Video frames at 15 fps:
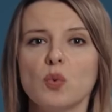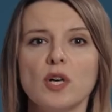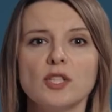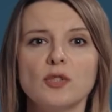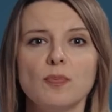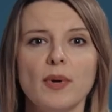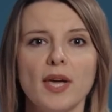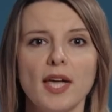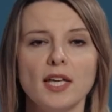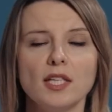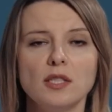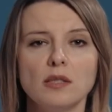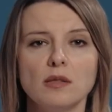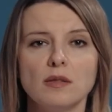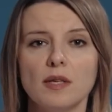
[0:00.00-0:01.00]
was
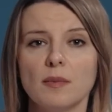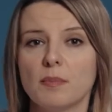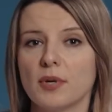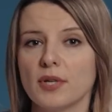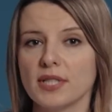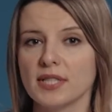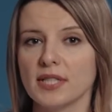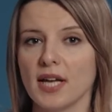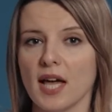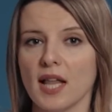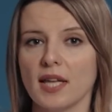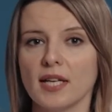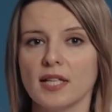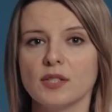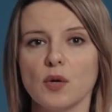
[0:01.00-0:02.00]
paid to the
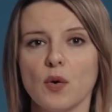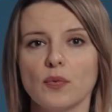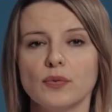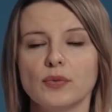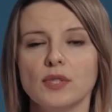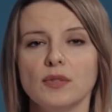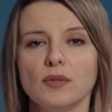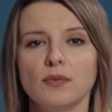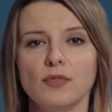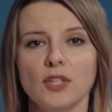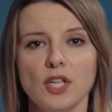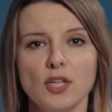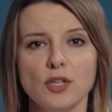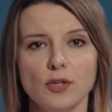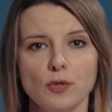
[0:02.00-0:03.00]
personalities of
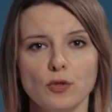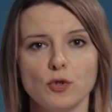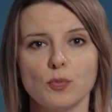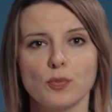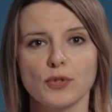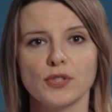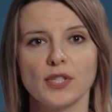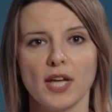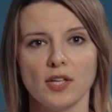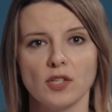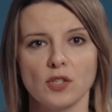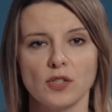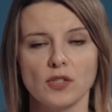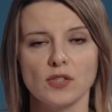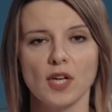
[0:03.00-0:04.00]
TV news
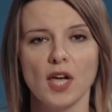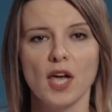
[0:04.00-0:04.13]
presenters.